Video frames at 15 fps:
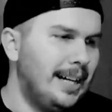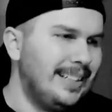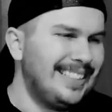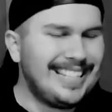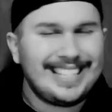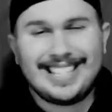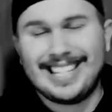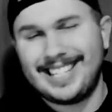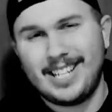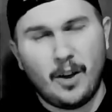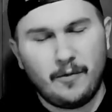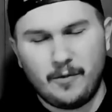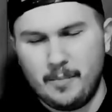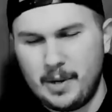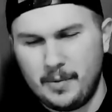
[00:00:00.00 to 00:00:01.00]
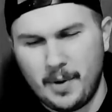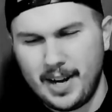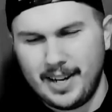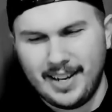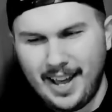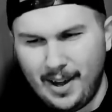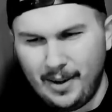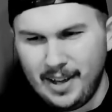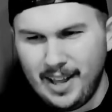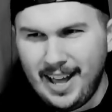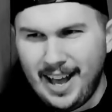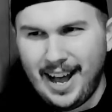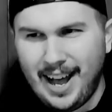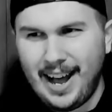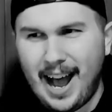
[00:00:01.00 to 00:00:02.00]
It's just tough for me right now.
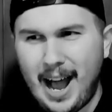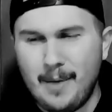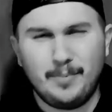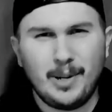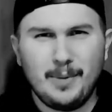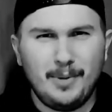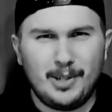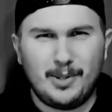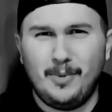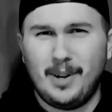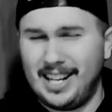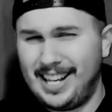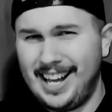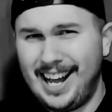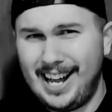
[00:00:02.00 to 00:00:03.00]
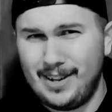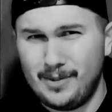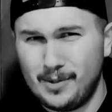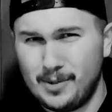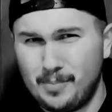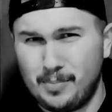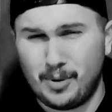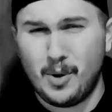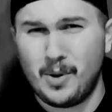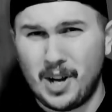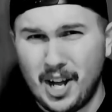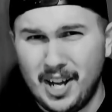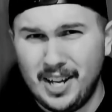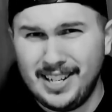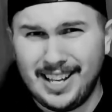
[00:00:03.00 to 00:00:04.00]
I pretty much want a guy who's
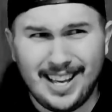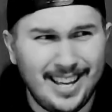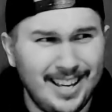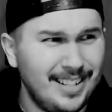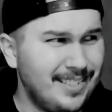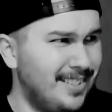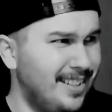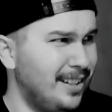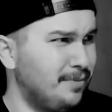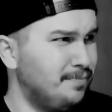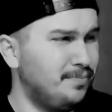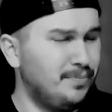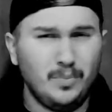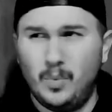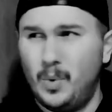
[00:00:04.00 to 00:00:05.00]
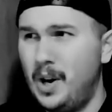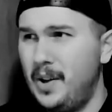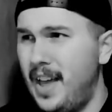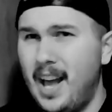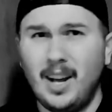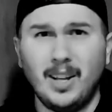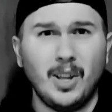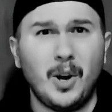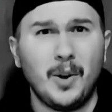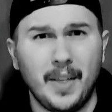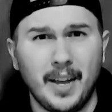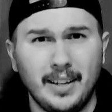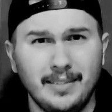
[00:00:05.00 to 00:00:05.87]
pro-gun, and it's like, where the hell are they?